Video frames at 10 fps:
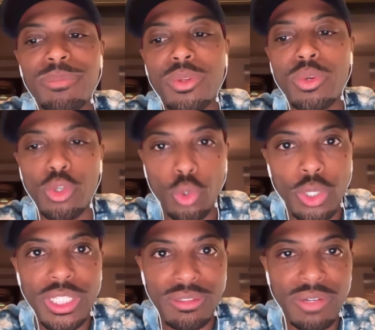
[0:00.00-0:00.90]

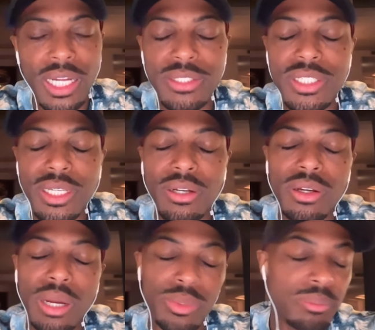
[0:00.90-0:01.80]
recording device here.
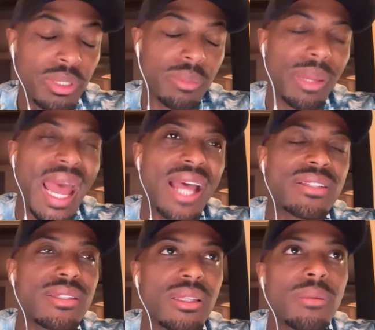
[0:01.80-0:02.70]
I wouldn't put it
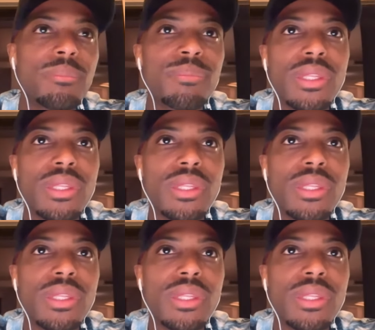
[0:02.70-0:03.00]
past them.